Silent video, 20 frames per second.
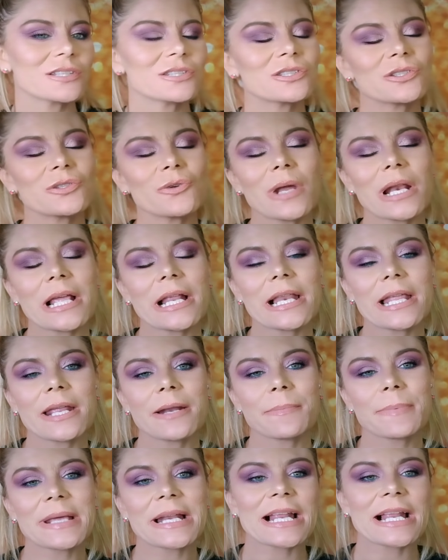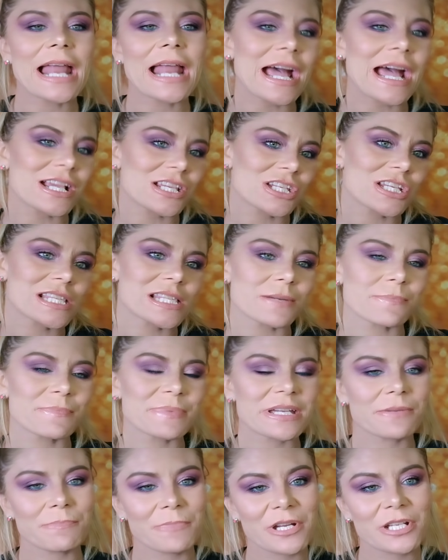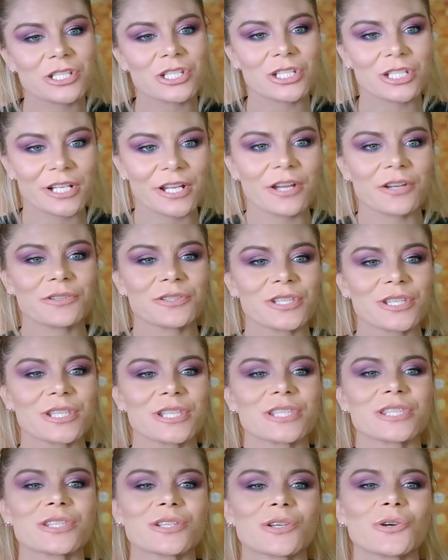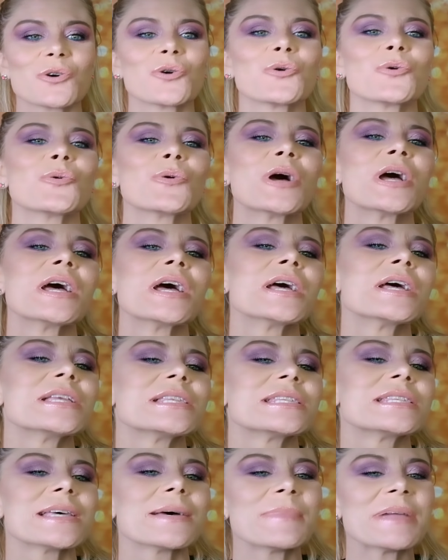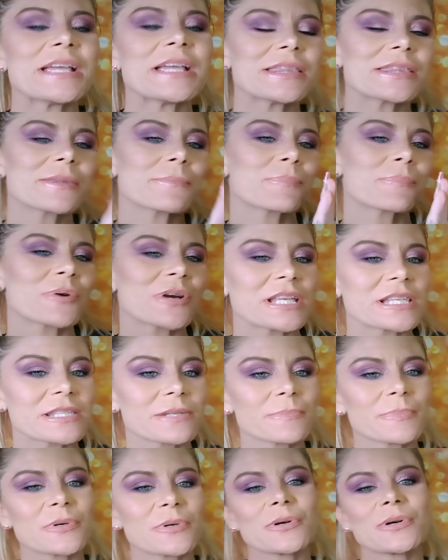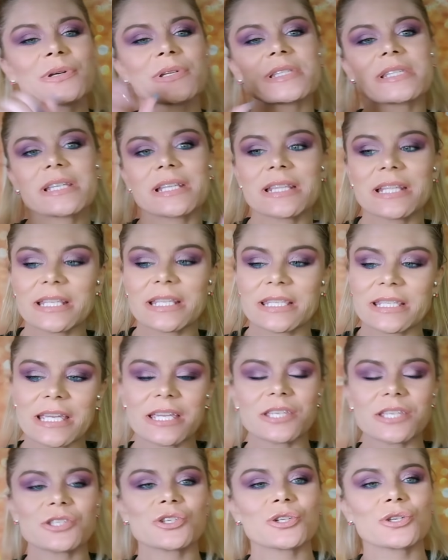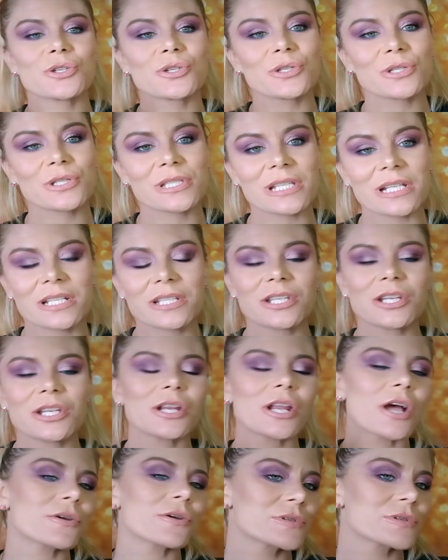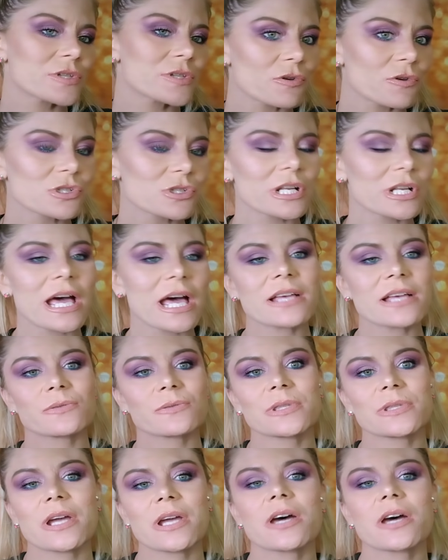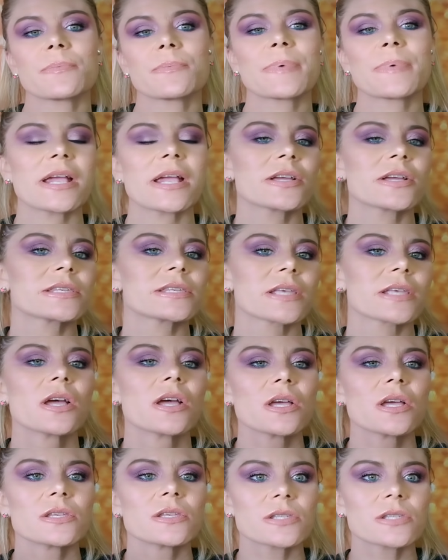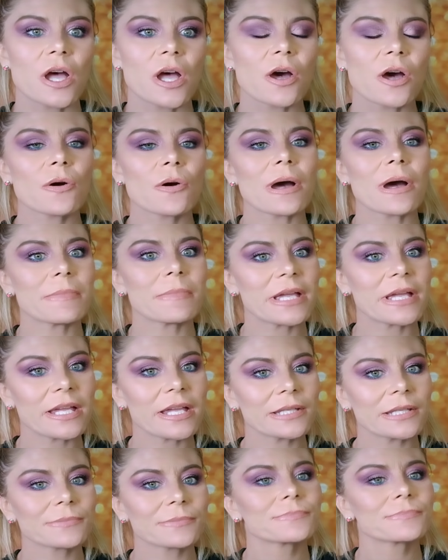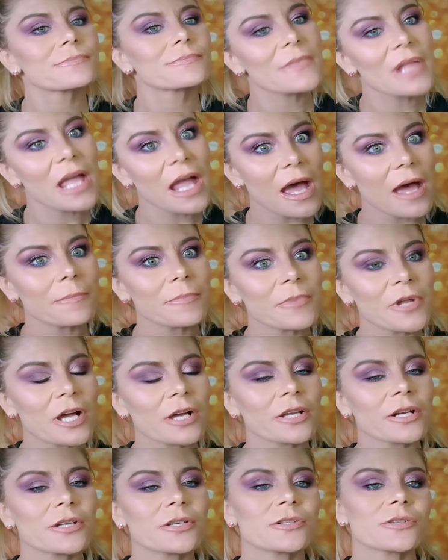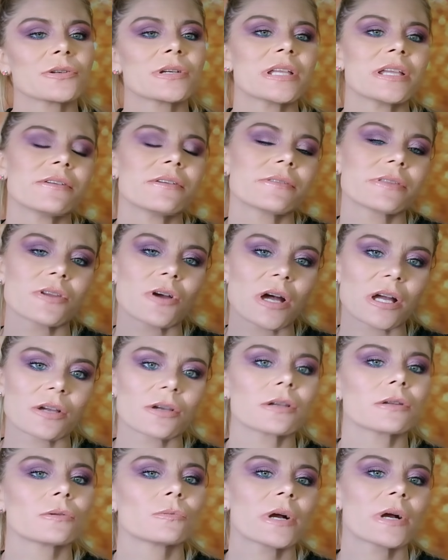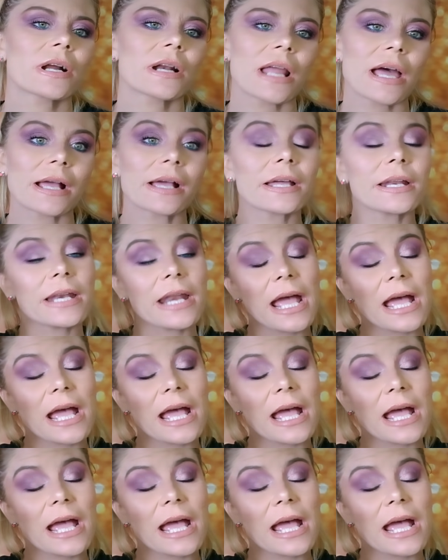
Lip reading: doing a little bit of lashes a bit much to go to the school, to meet the principals and the teachers and, you know, socialize with the other parents. So, I mean, I'm not going to do it, even though I could wear like a